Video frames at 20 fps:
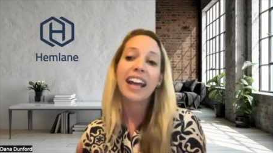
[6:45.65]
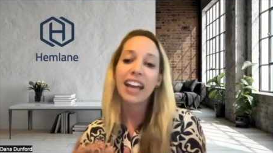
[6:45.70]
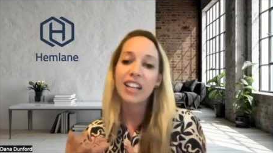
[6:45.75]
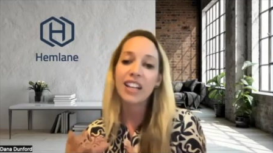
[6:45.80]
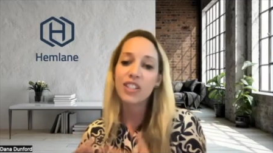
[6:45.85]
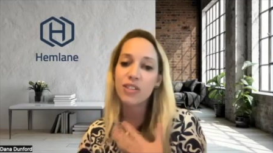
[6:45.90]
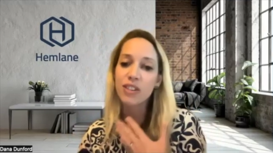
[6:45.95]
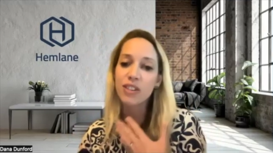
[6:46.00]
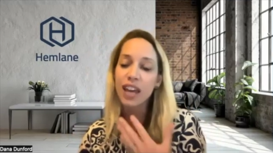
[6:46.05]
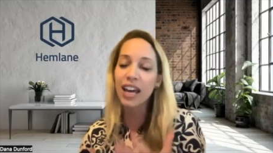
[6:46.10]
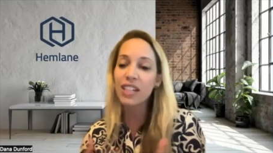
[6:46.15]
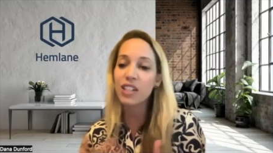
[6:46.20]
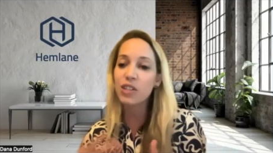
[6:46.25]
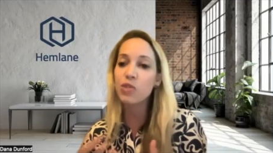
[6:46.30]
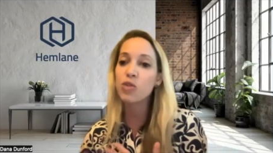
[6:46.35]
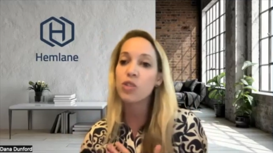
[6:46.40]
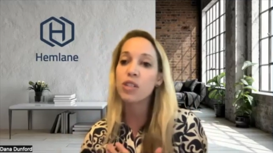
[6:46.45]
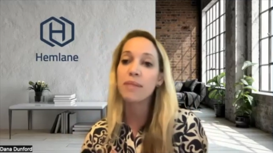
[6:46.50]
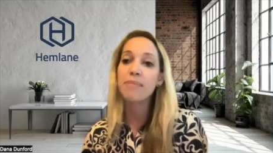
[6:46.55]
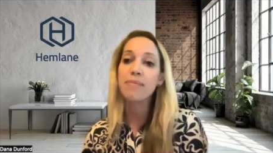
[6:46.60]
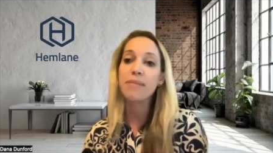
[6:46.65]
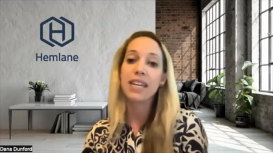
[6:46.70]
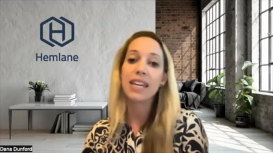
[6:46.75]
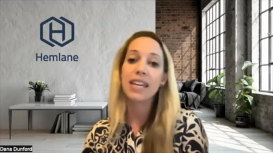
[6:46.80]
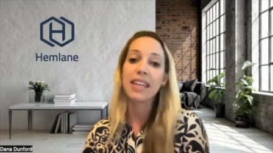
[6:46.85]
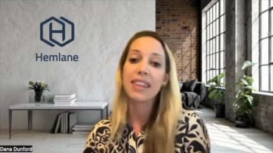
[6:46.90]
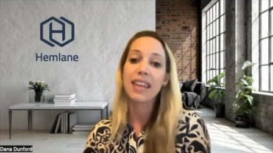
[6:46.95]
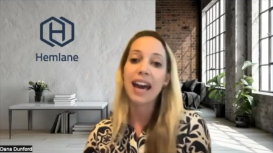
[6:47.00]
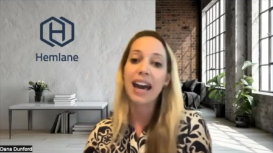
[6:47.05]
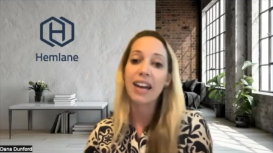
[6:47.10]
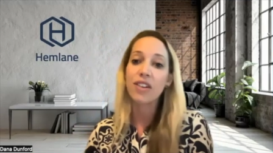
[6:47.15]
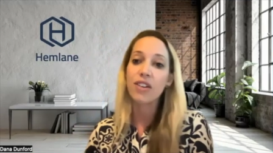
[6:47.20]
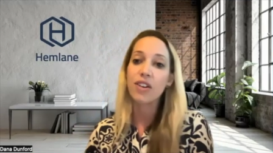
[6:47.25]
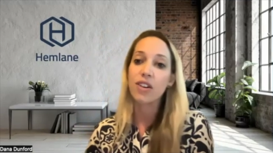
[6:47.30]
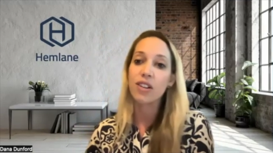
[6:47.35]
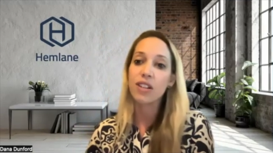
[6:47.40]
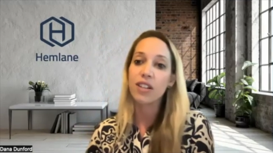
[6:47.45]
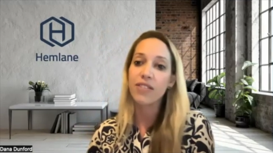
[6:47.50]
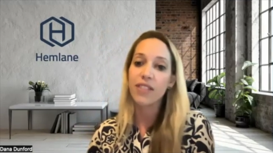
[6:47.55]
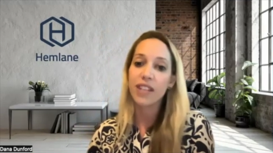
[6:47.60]
and so that's something that
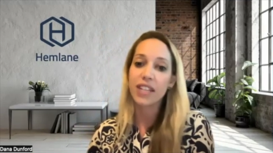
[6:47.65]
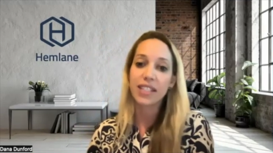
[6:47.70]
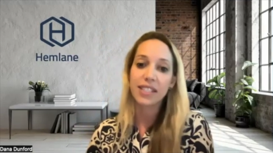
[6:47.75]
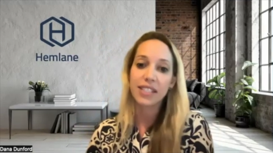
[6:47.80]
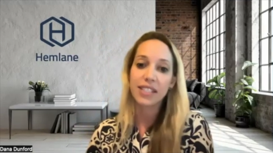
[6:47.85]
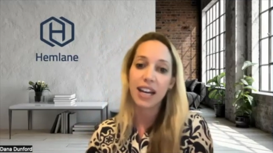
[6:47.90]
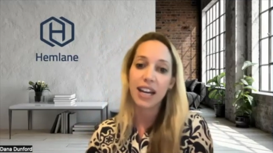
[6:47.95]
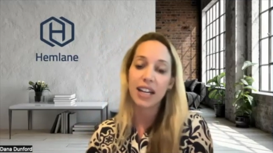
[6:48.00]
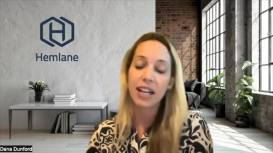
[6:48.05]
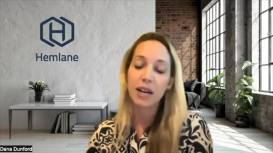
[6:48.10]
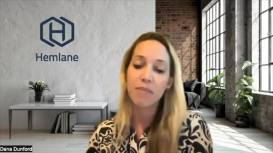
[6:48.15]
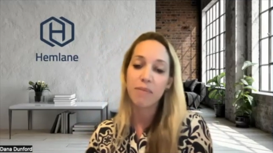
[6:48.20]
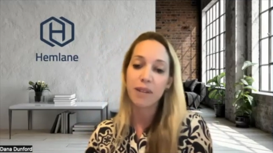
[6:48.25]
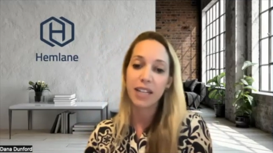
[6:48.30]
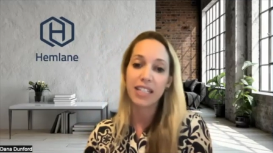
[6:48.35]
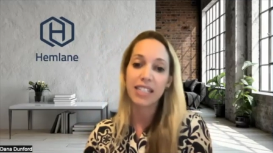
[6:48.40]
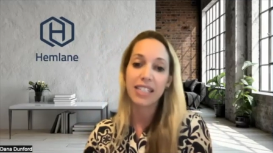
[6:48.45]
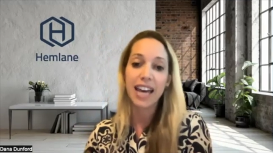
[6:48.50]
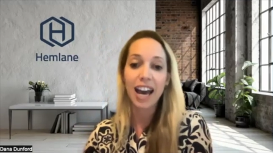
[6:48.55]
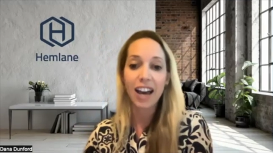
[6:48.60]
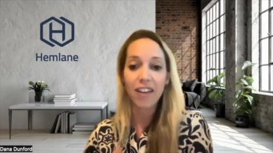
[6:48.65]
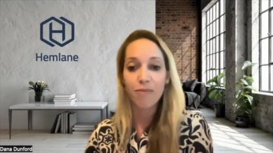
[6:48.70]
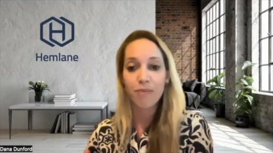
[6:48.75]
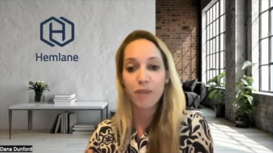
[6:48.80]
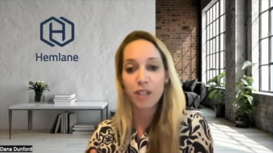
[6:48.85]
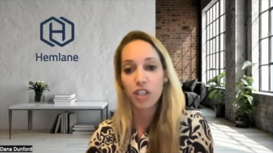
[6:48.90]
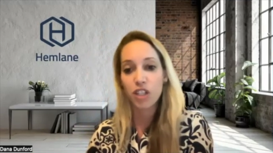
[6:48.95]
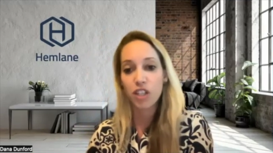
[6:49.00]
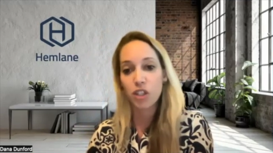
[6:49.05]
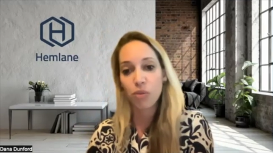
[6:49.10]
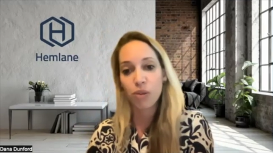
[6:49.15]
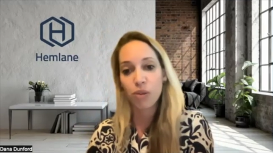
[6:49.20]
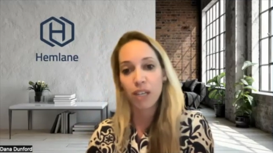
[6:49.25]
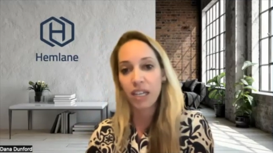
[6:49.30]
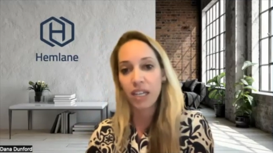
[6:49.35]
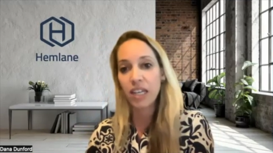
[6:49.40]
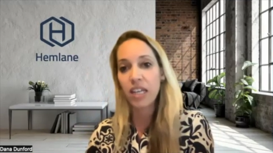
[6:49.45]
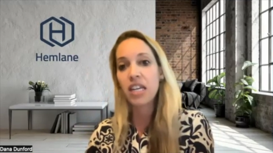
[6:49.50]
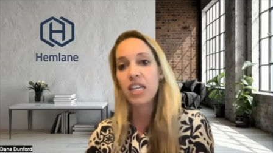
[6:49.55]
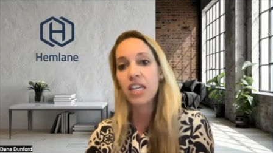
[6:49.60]
all of these tech companies have been
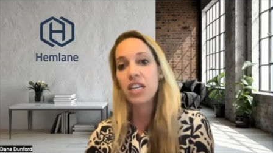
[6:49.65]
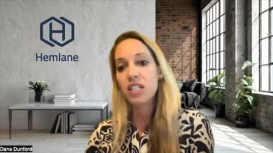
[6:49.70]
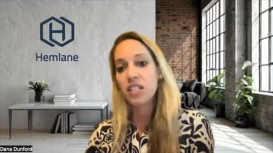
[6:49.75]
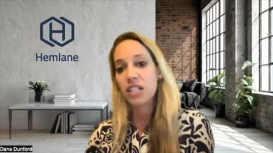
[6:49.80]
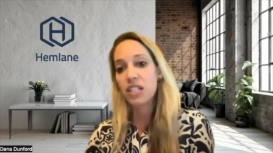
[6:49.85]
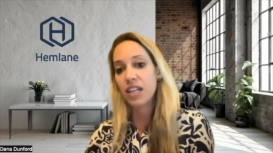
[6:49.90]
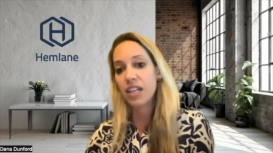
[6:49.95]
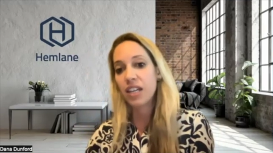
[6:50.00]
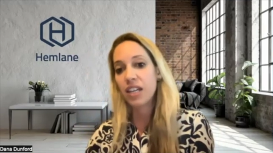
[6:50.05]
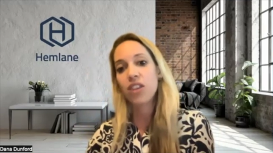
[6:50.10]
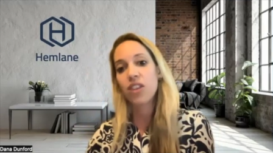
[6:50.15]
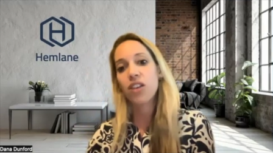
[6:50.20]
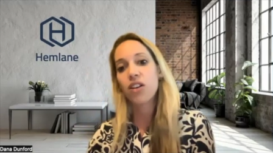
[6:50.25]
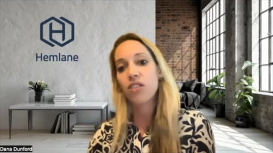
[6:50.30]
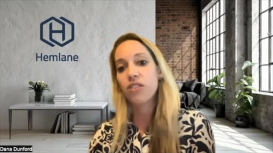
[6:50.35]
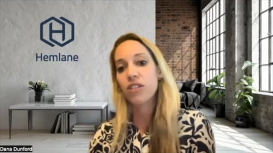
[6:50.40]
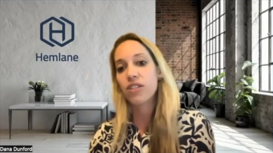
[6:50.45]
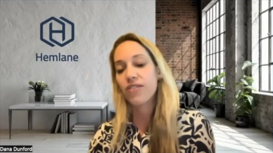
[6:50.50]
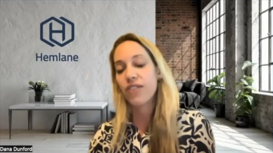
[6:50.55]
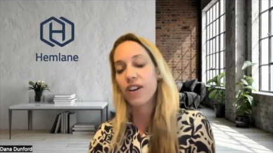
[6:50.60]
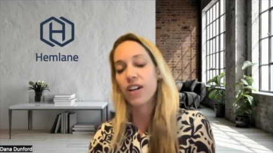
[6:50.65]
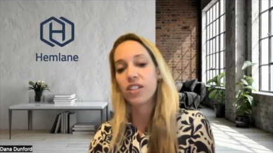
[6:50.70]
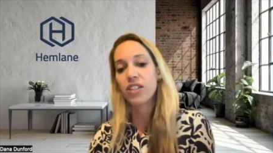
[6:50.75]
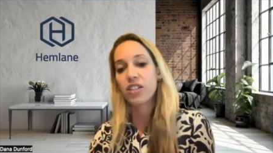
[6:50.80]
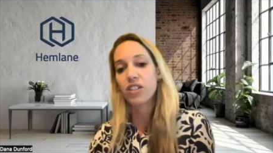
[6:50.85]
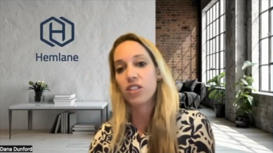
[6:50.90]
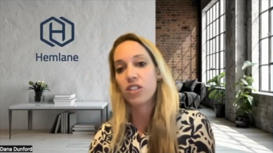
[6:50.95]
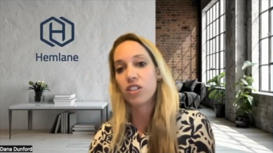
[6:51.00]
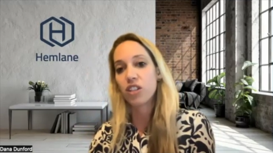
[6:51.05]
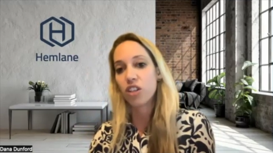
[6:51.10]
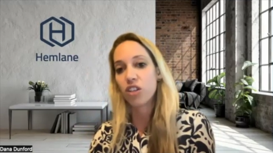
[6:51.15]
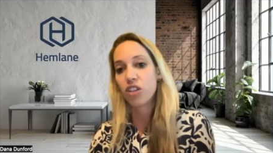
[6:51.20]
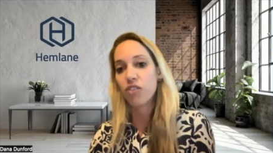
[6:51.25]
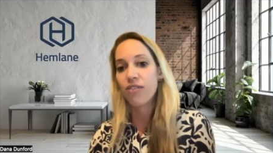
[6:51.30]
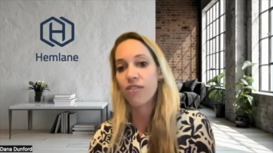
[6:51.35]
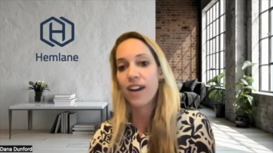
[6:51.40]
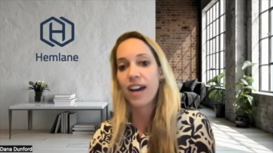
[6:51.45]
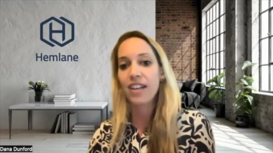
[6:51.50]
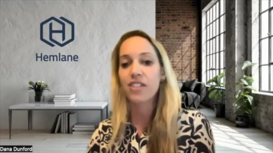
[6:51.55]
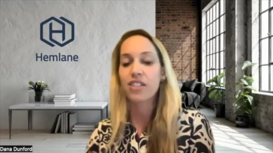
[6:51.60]
doing to get those funds to you
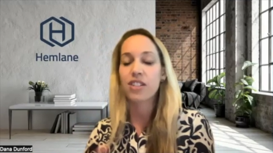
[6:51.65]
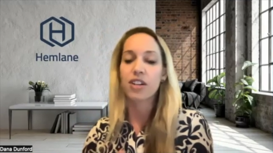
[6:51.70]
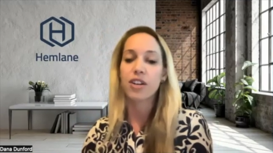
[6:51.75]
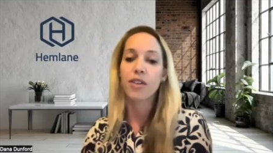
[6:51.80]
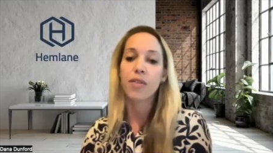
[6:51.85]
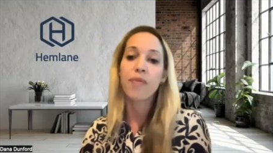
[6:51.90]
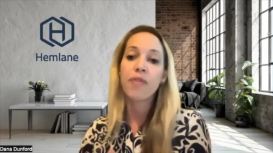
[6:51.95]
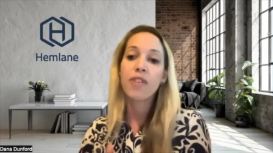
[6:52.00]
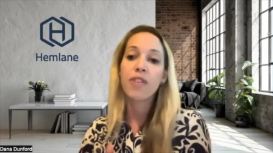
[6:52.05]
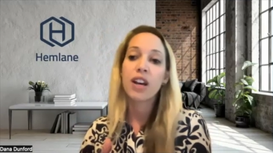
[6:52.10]
faster